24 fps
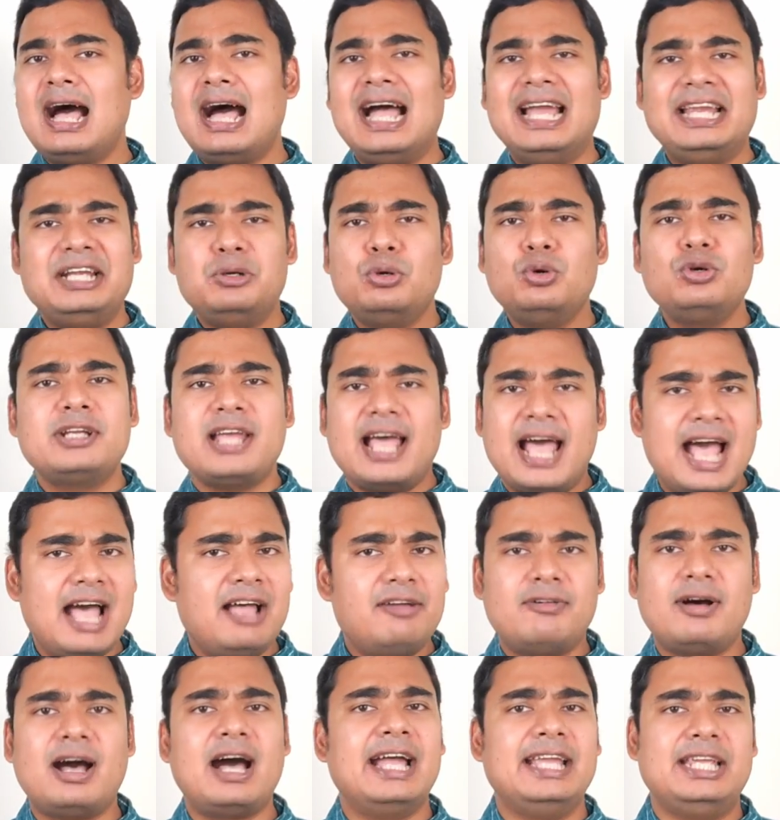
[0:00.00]
I don't
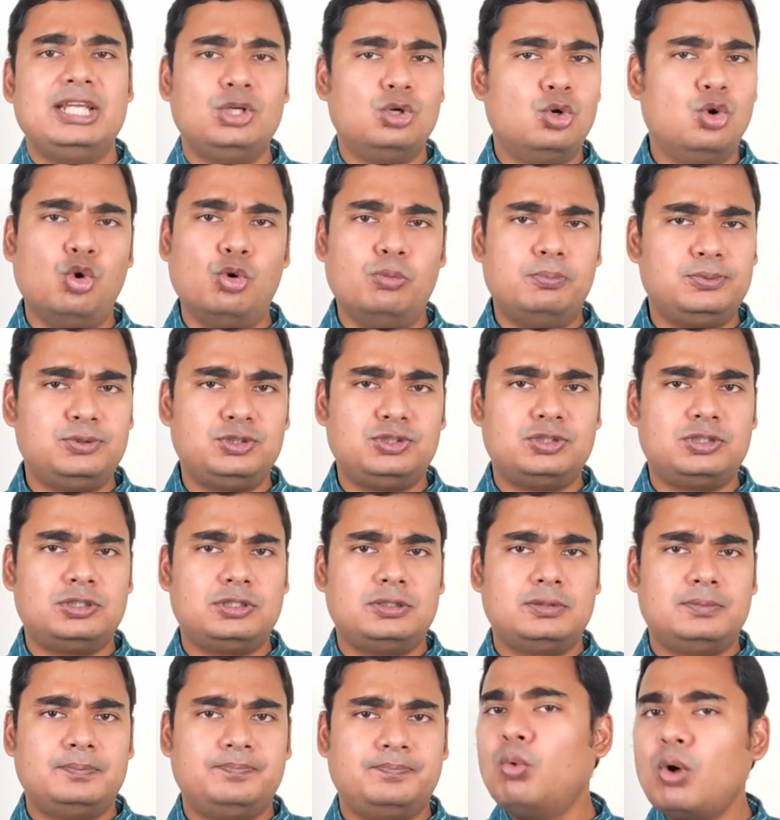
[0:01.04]
have high
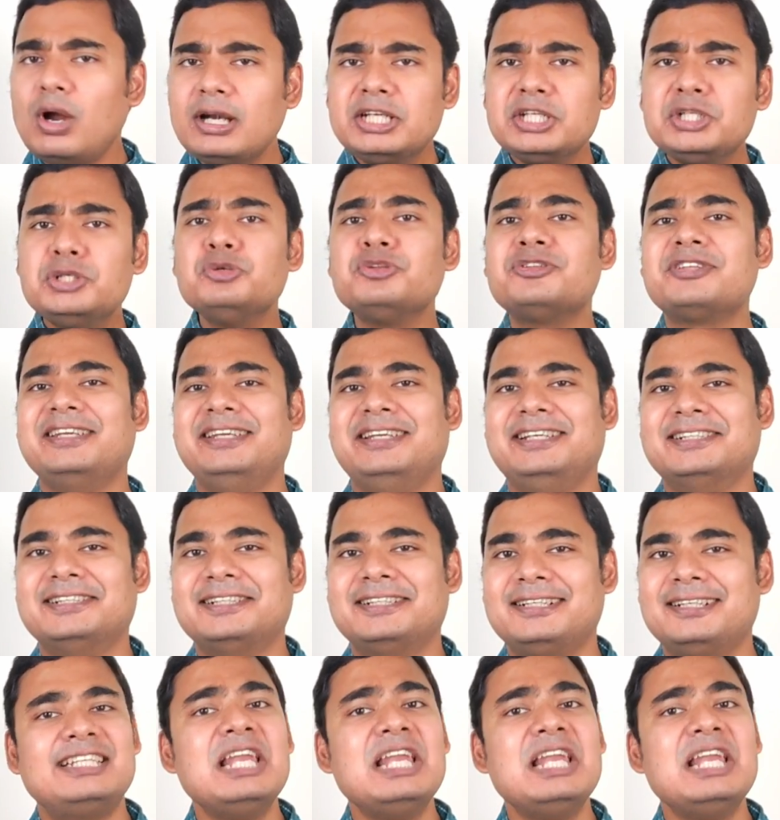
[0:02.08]
hopes. What do you think?